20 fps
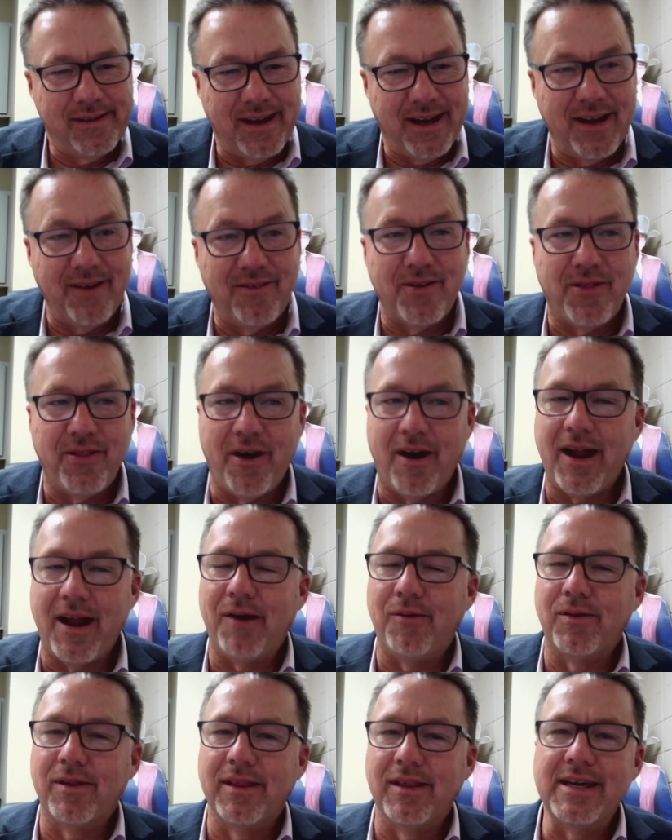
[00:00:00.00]
I never thought
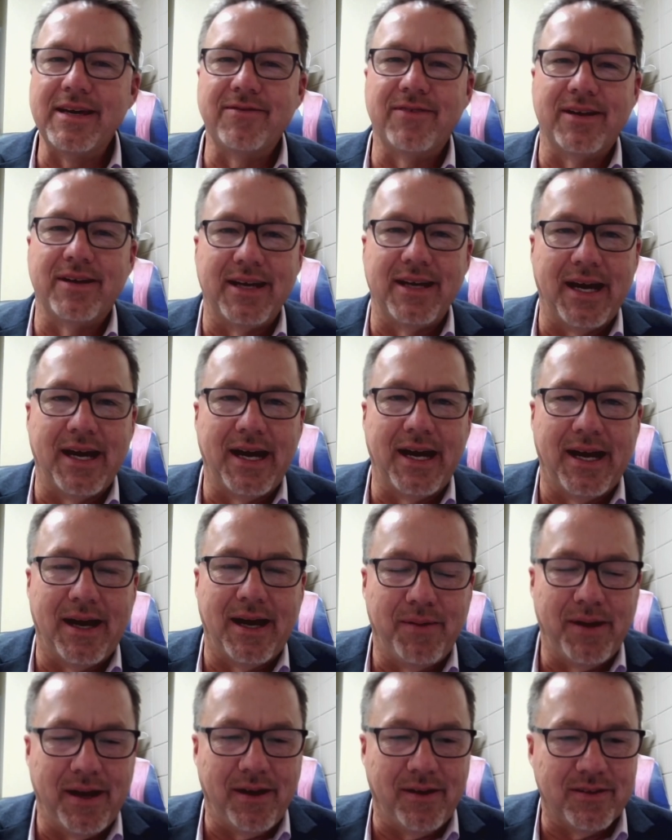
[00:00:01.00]
I would leave Indiana.
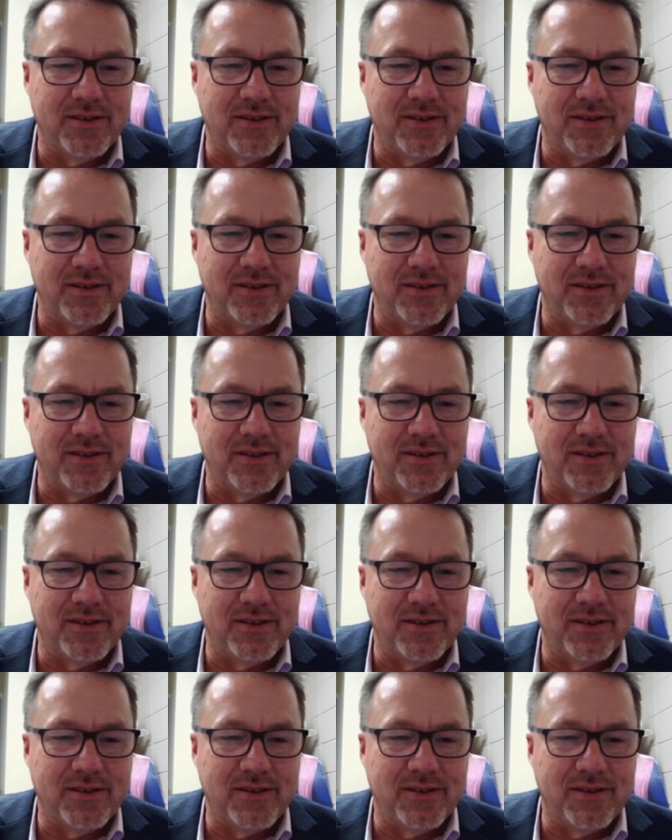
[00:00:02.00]
I mean,